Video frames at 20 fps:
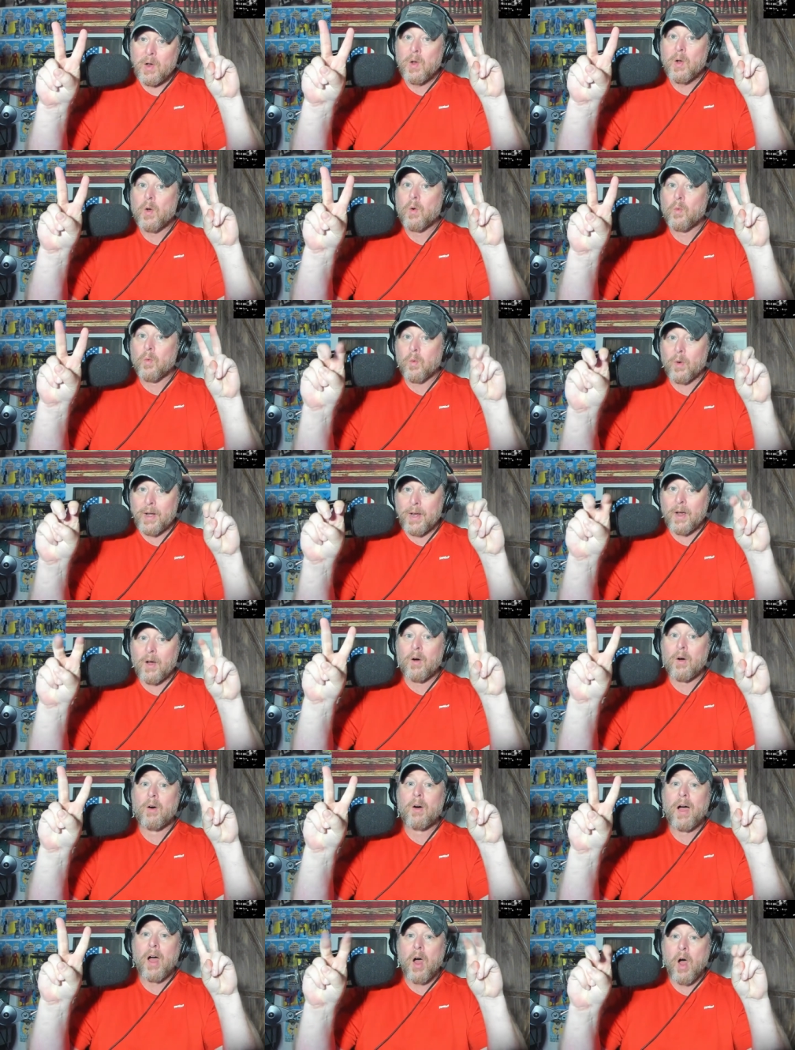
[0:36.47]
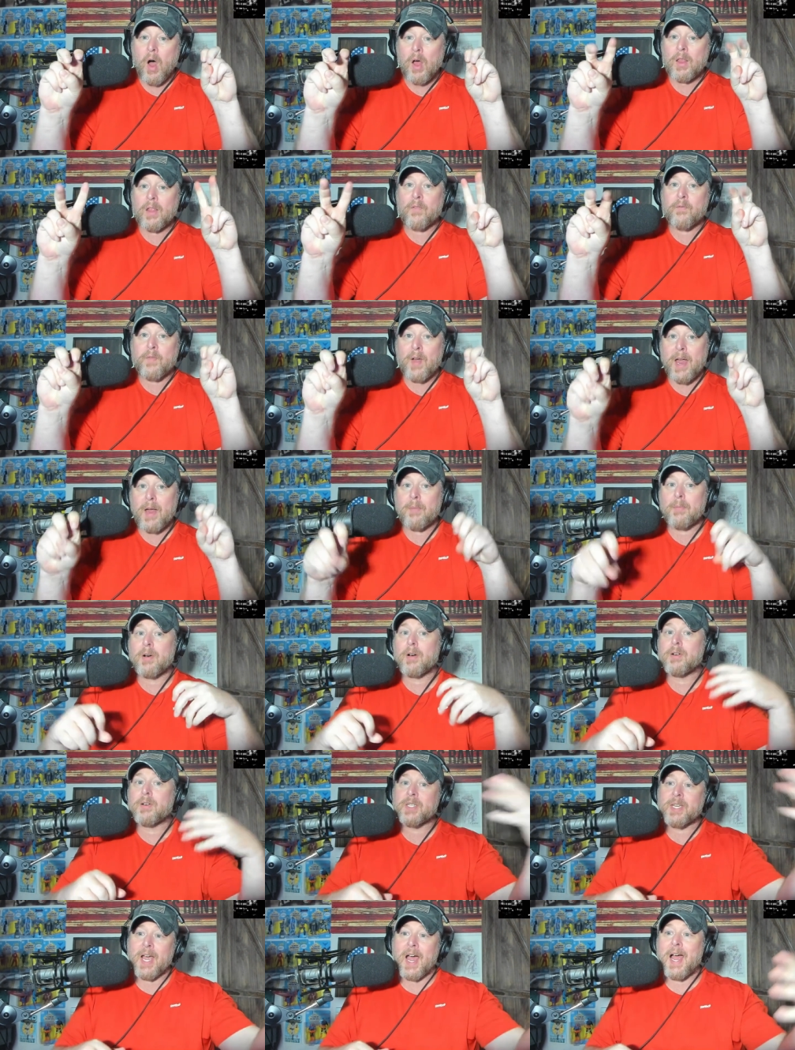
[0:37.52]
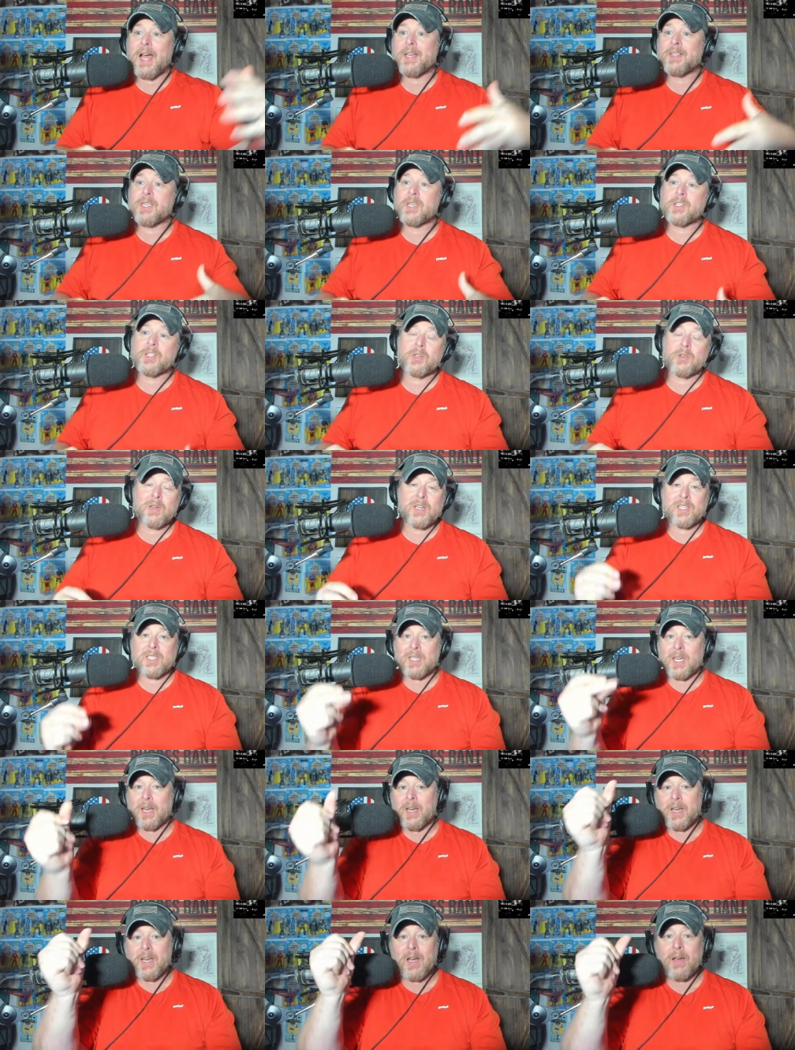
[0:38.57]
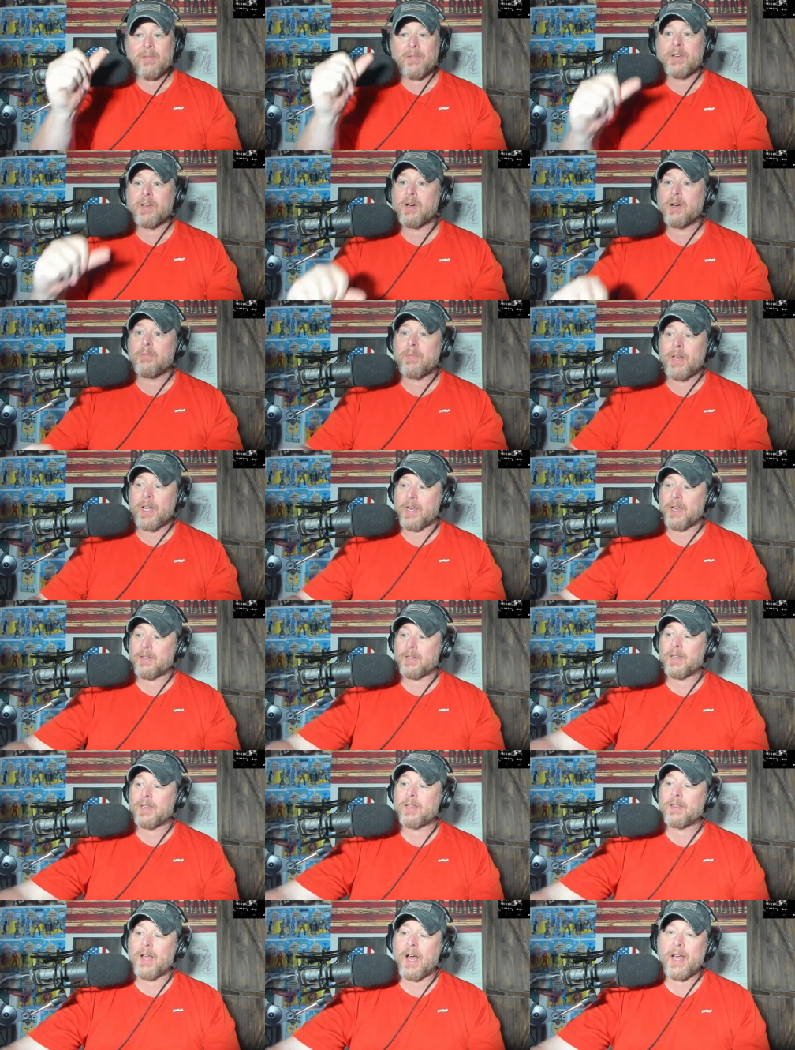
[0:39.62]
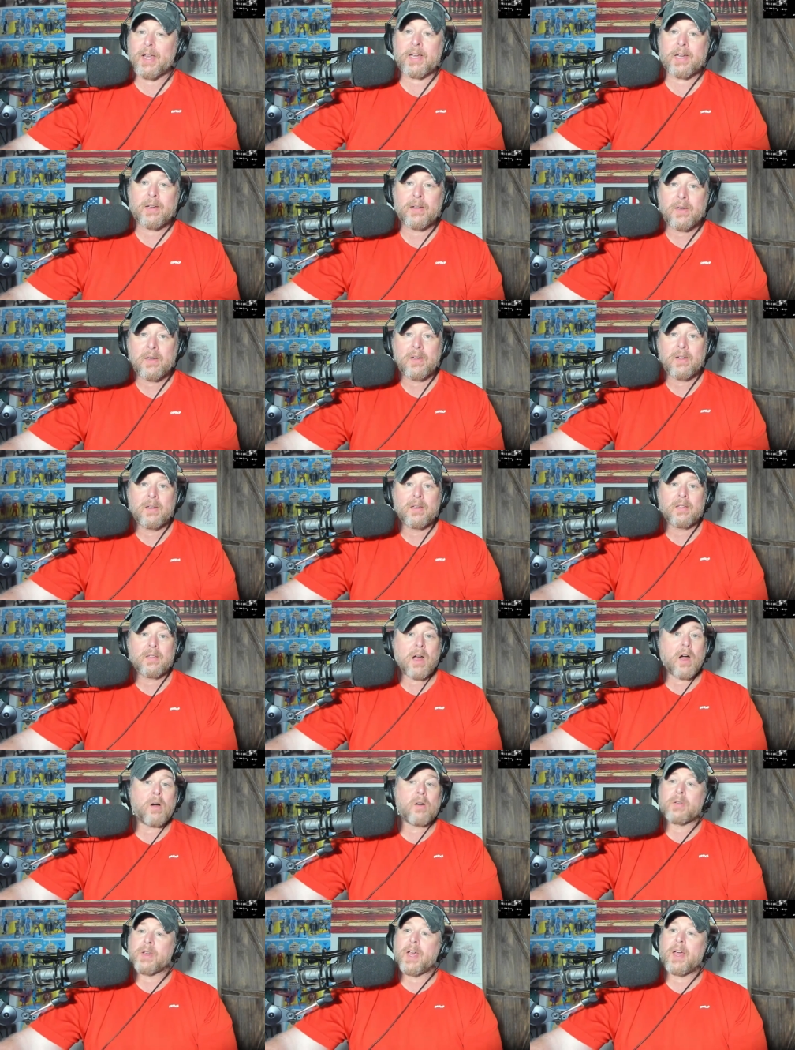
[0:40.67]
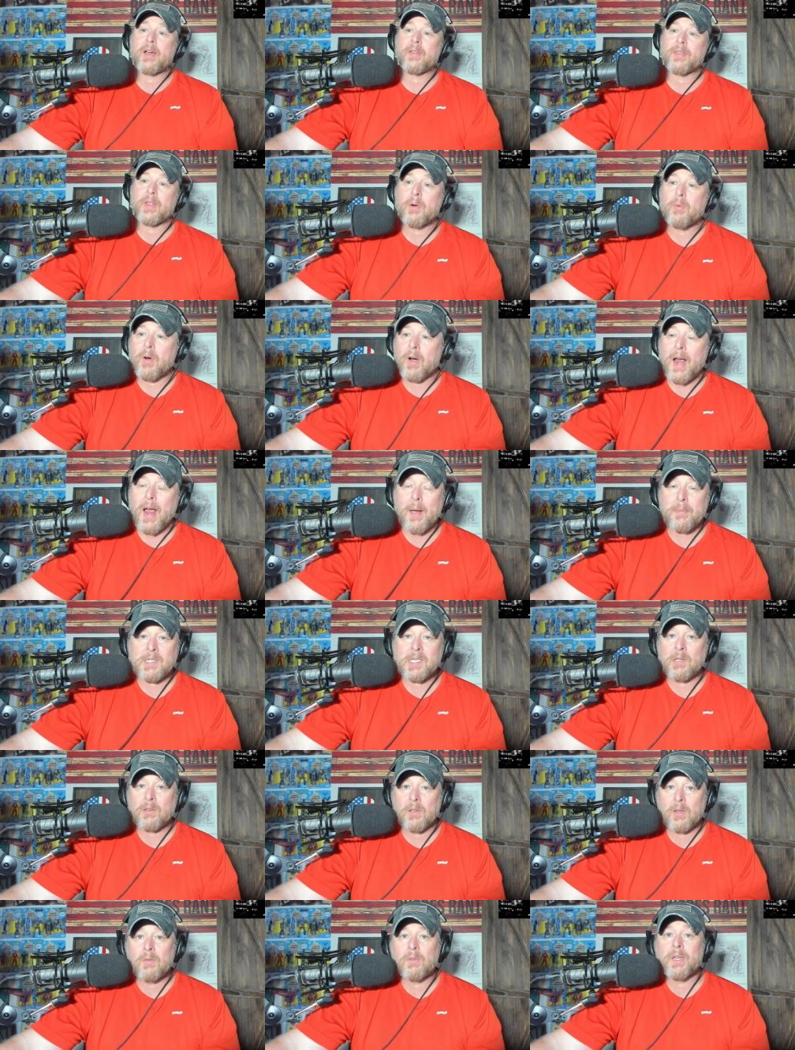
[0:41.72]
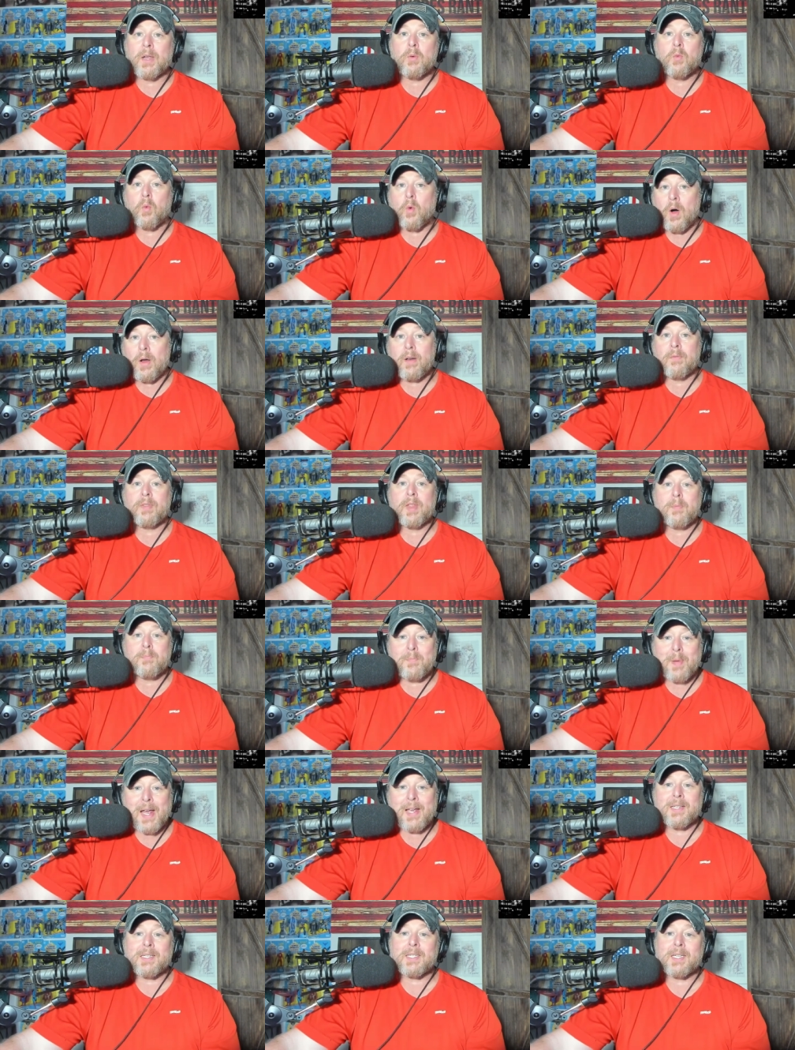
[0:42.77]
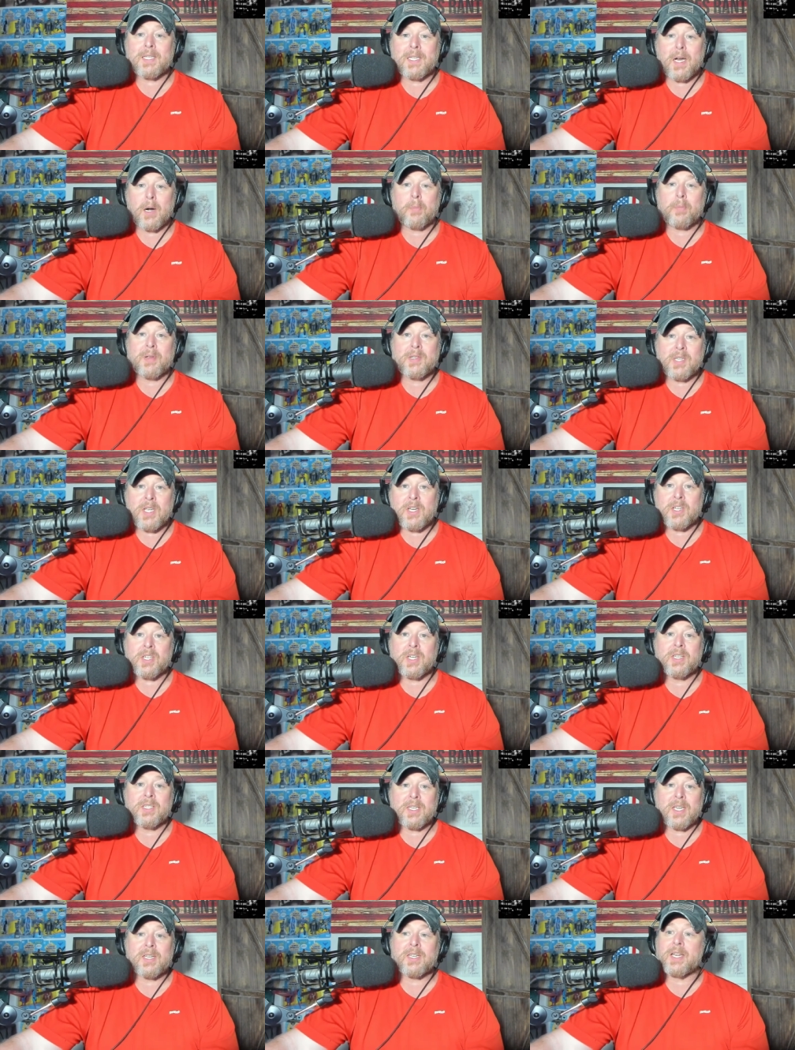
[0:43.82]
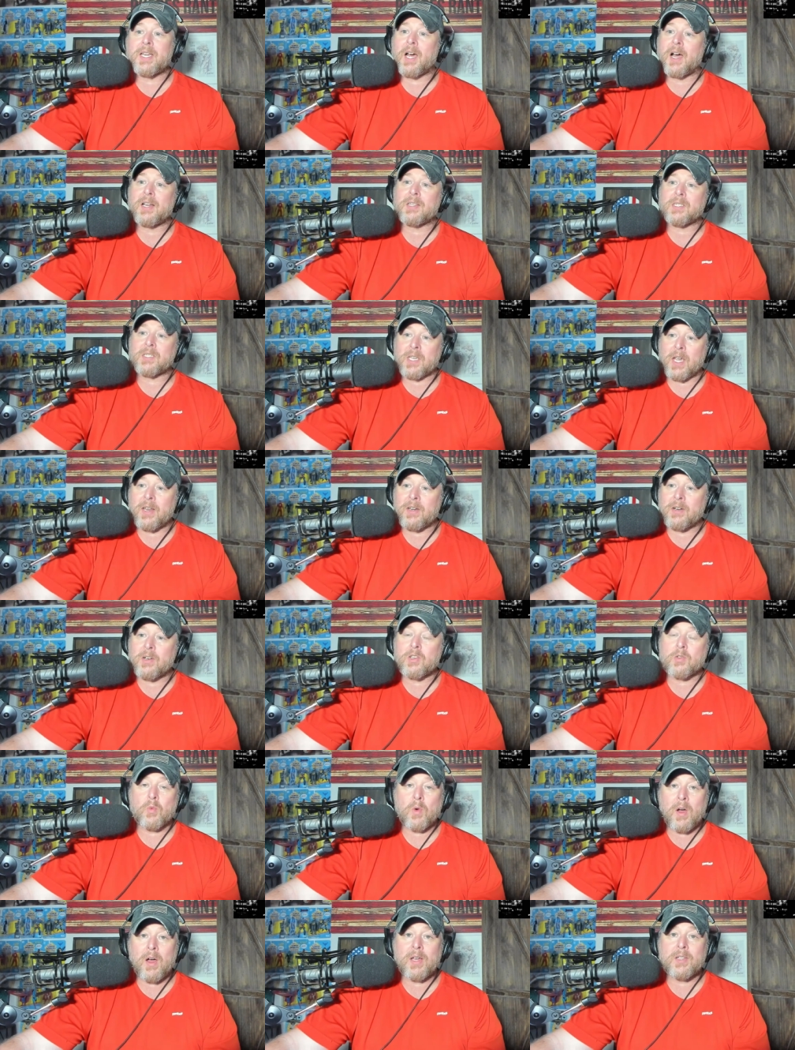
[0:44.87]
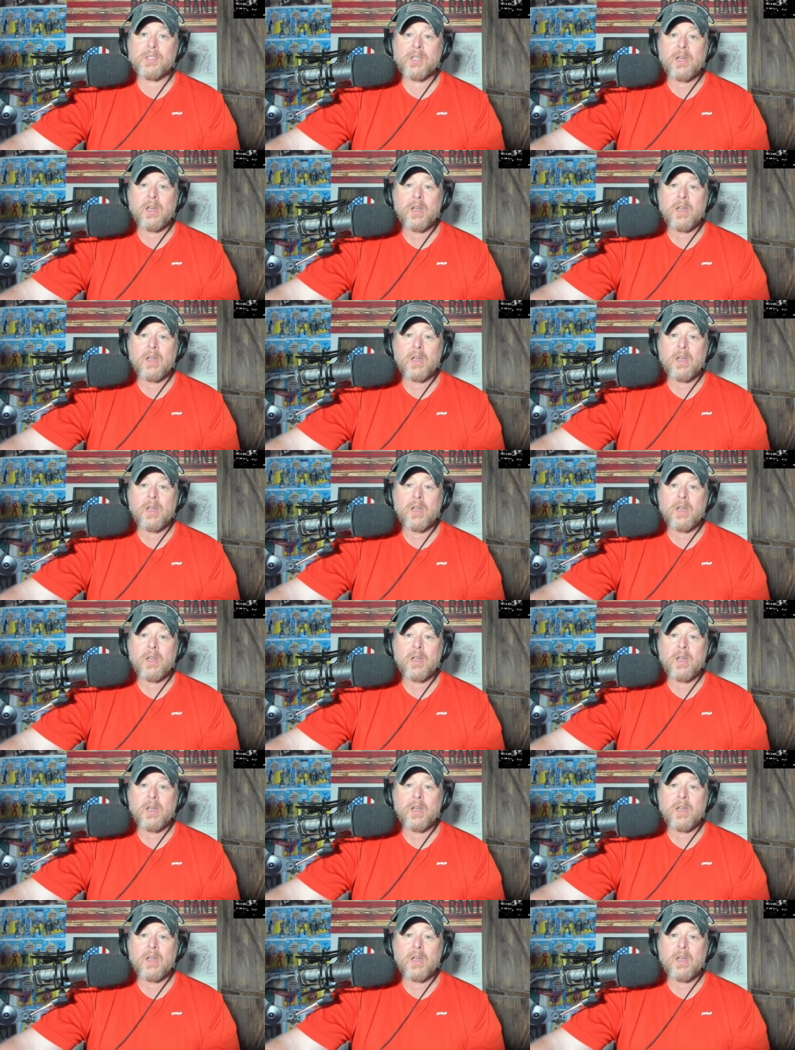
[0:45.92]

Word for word: real Hall of Famers, guys that you just think of and you're immediately like, oh, yeah, they were absolutely one of the best at their positions. And Deion Sanders was